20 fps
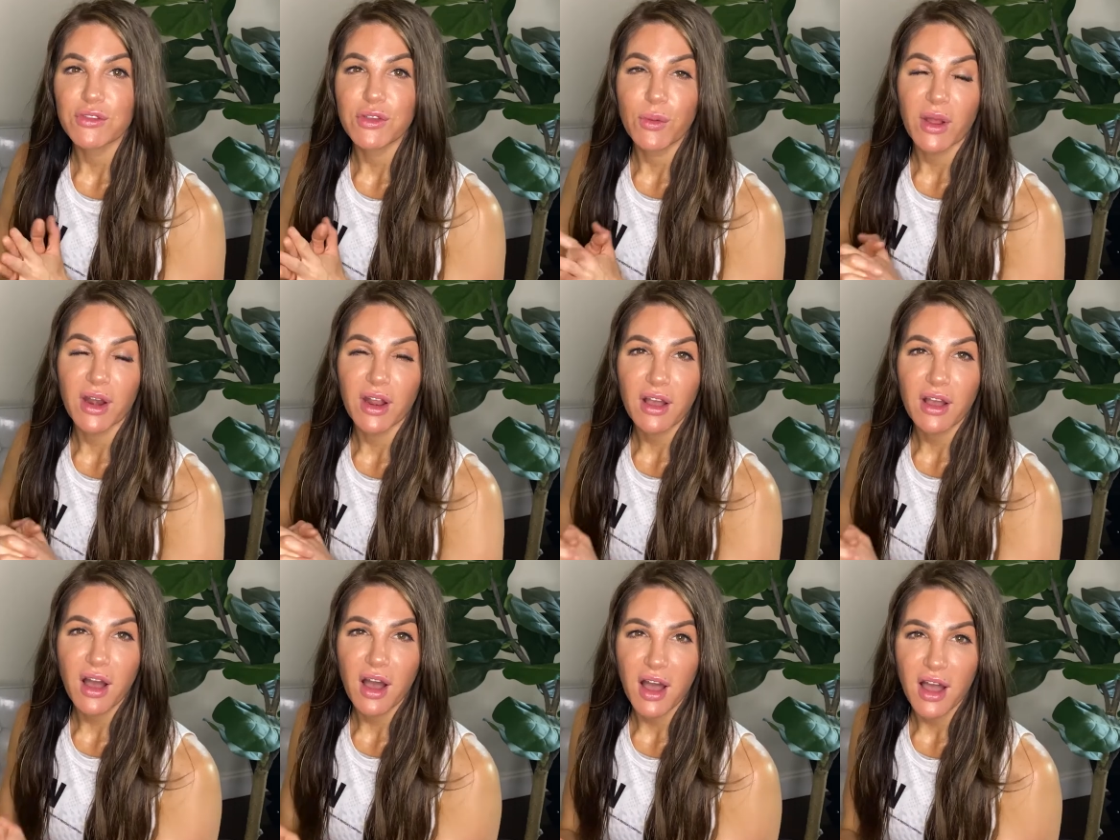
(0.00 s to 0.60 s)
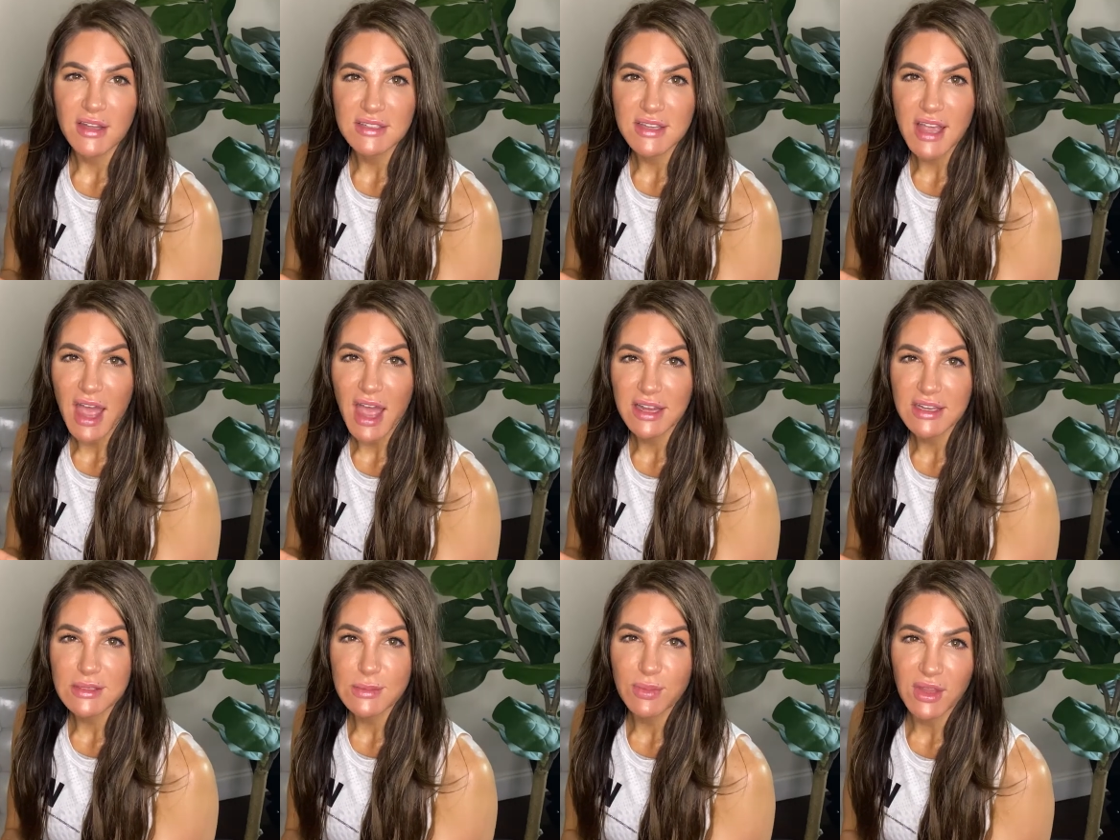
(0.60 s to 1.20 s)
you want to
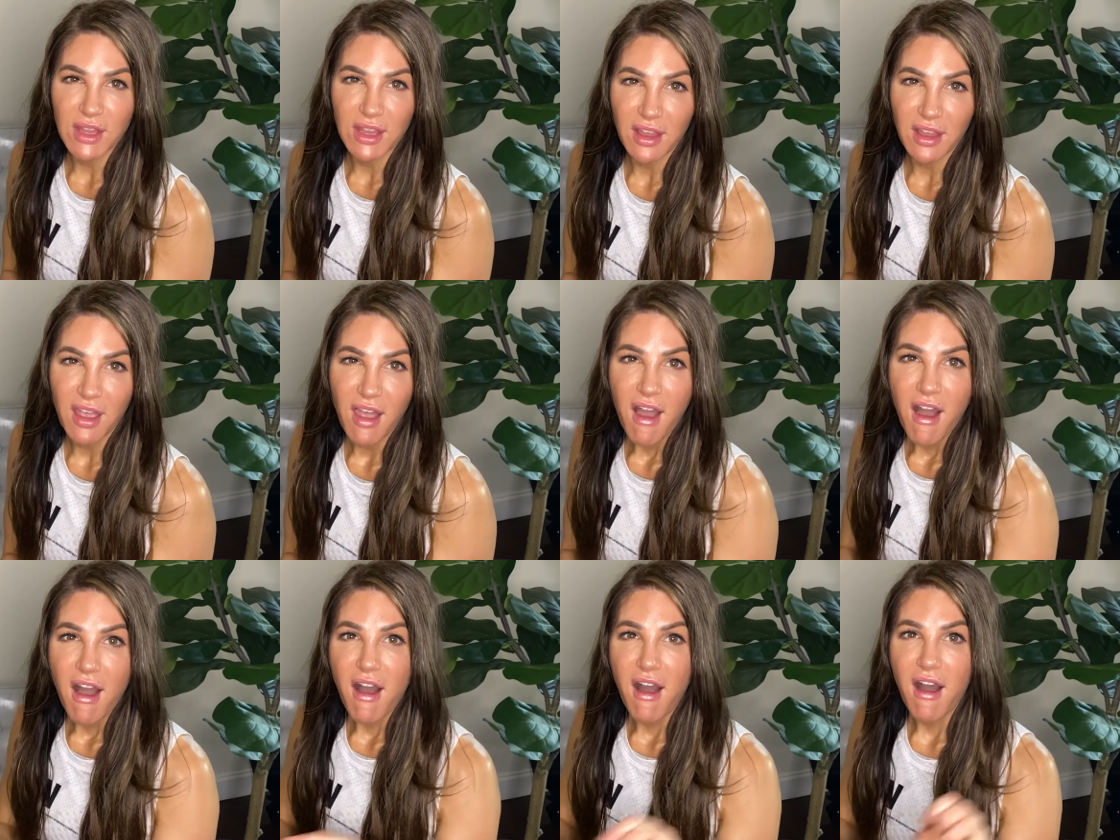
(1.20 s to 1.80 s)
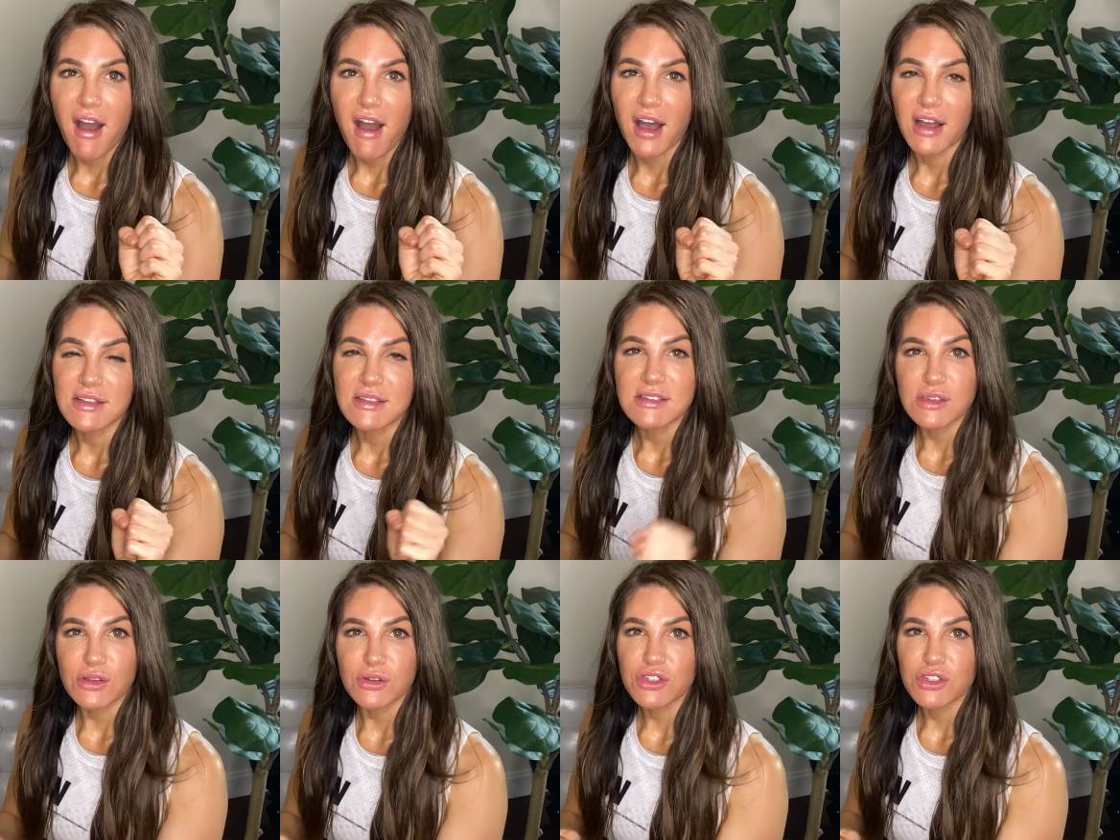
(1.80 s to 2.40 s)
contact me on
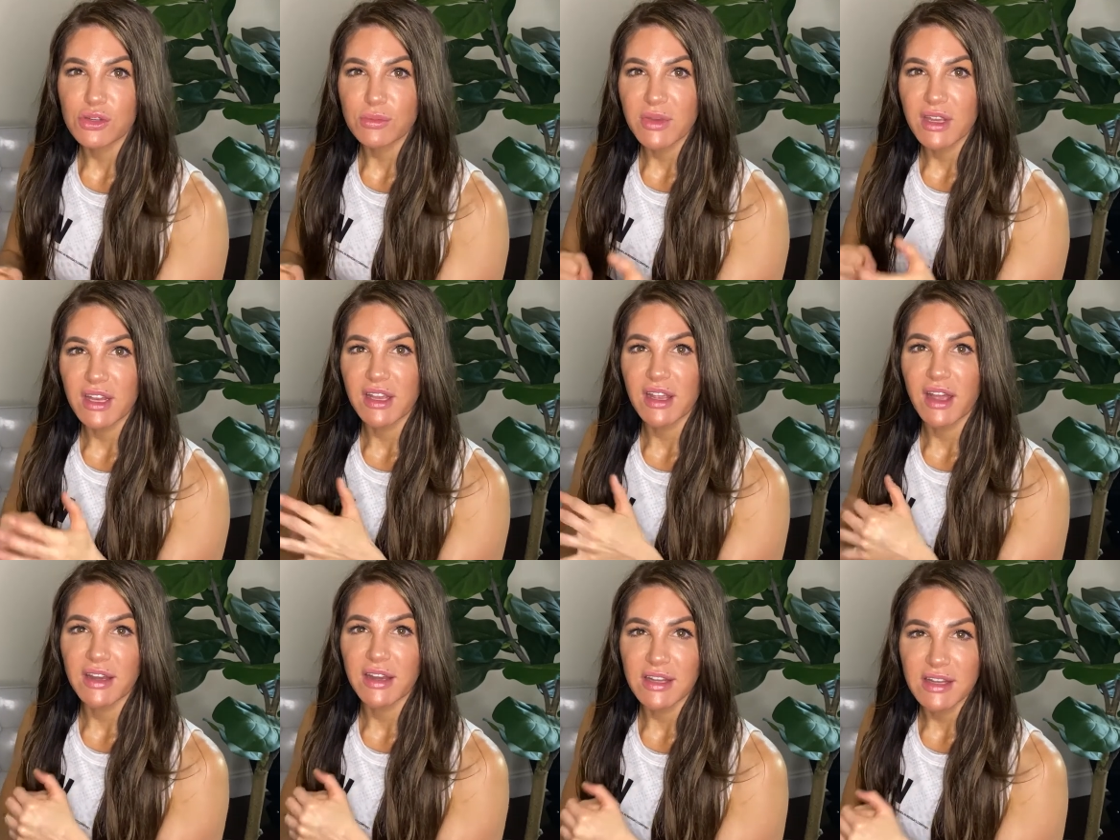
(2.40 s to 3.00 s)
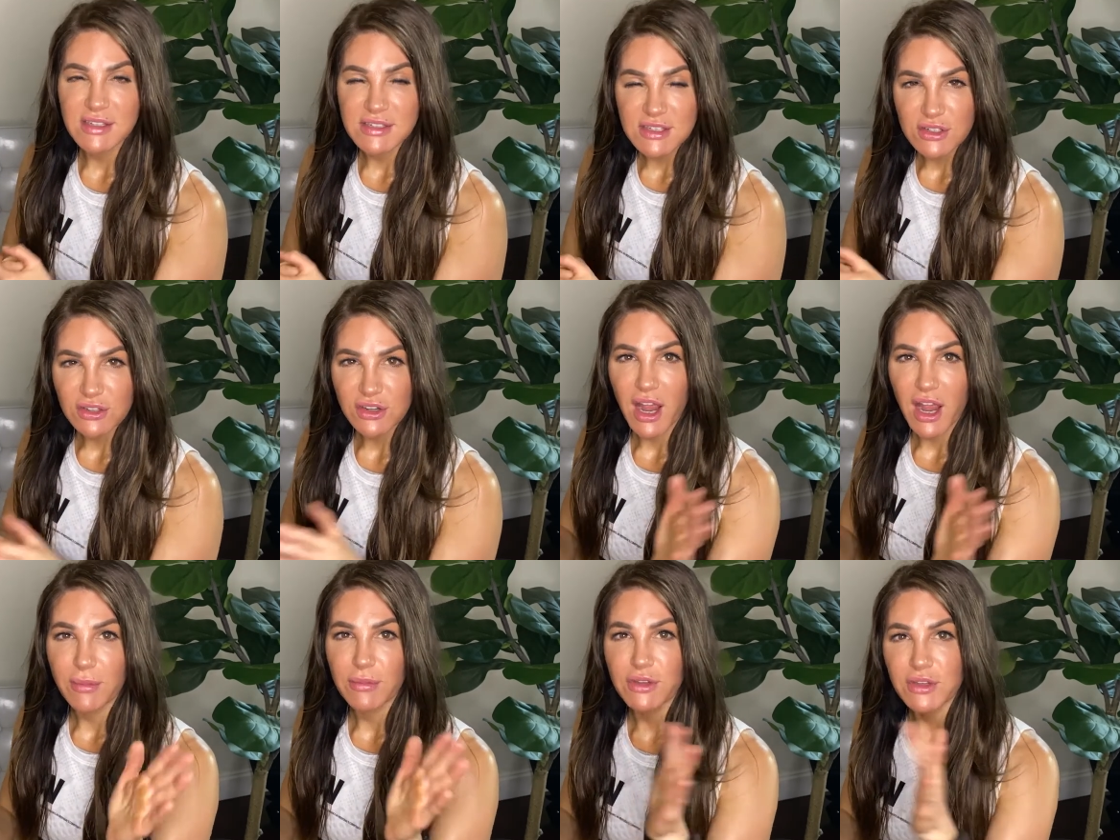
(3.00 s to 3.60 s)
social media, on
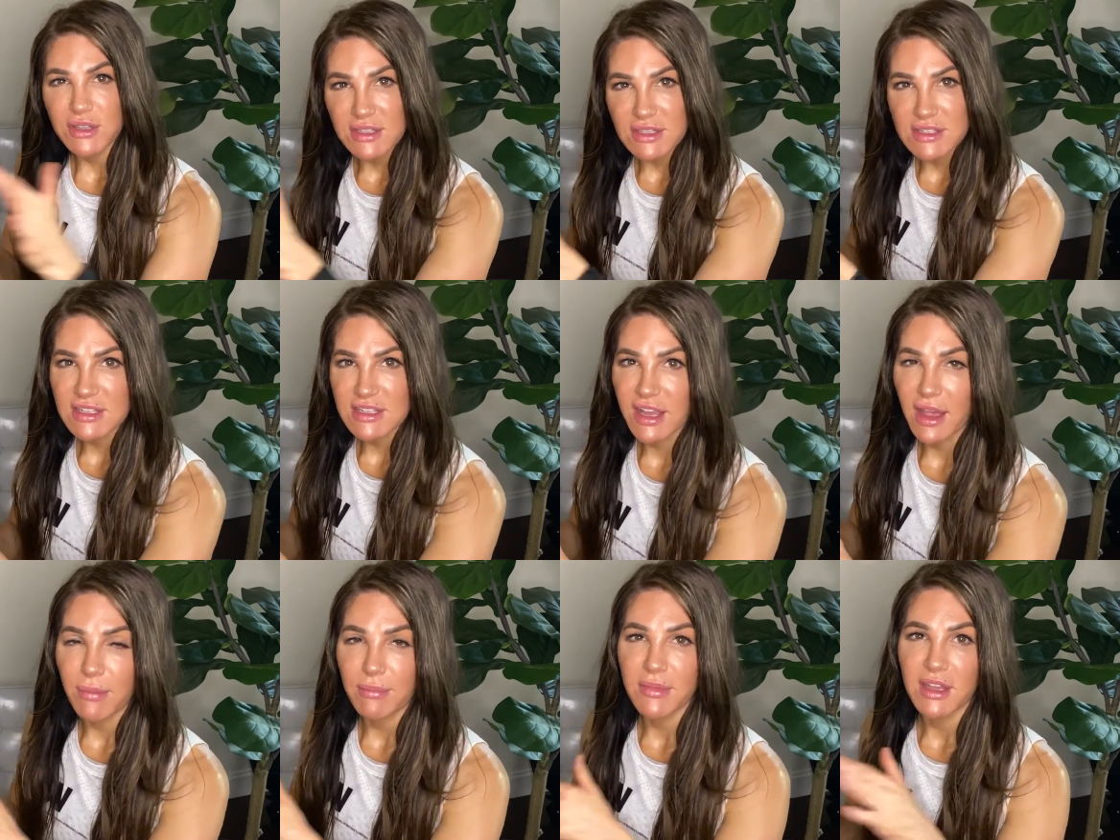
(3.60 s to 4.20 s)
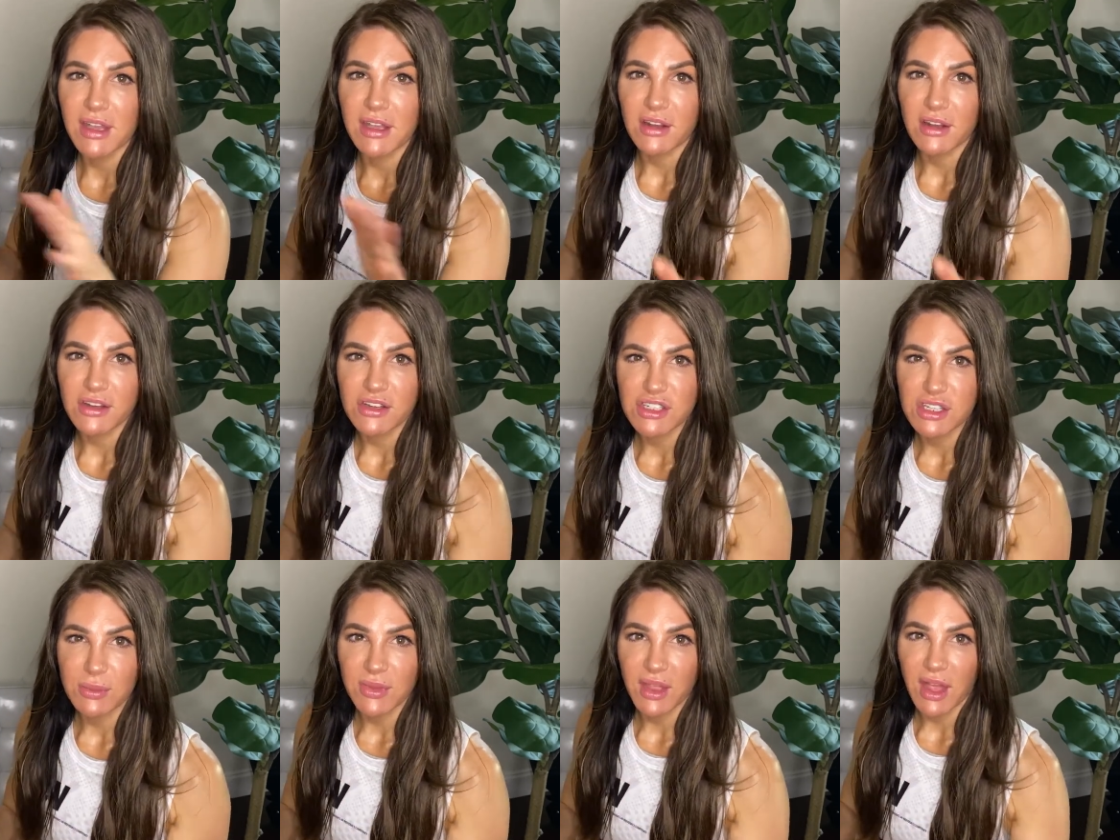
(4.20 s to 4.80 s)
Instagram, you can DM me and I'll
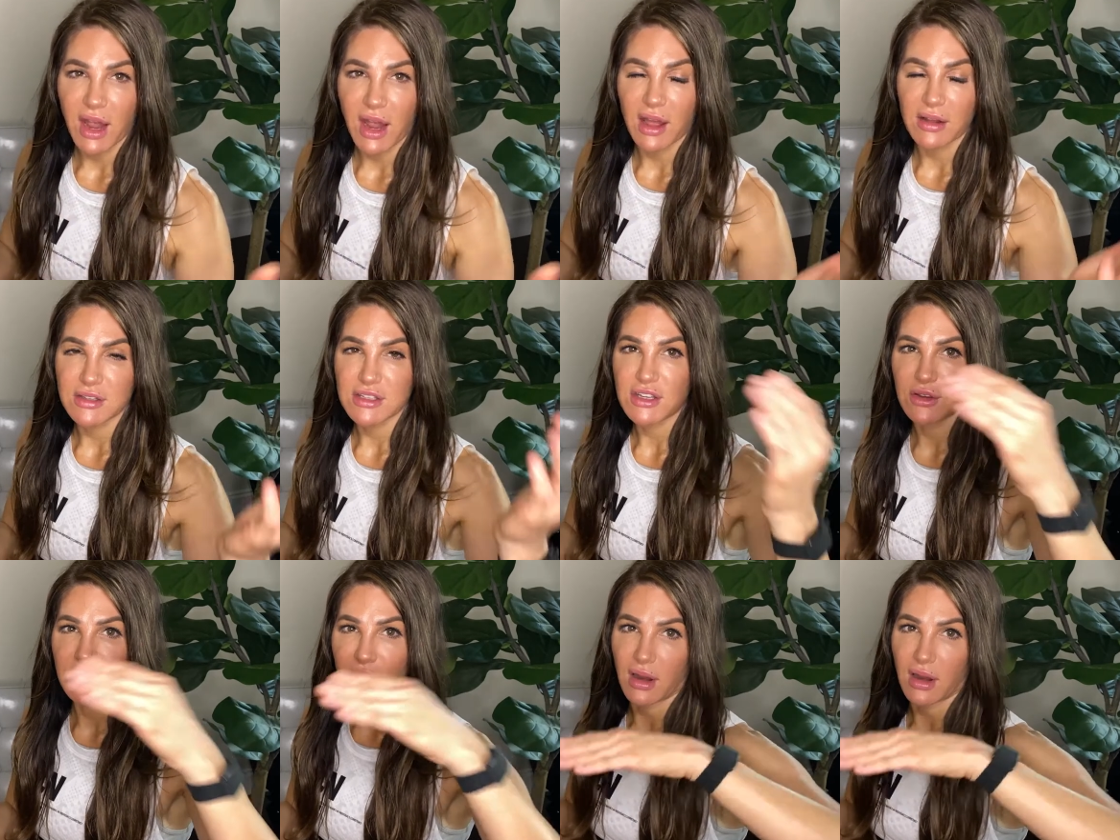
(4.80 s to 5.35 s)
ship that out to you.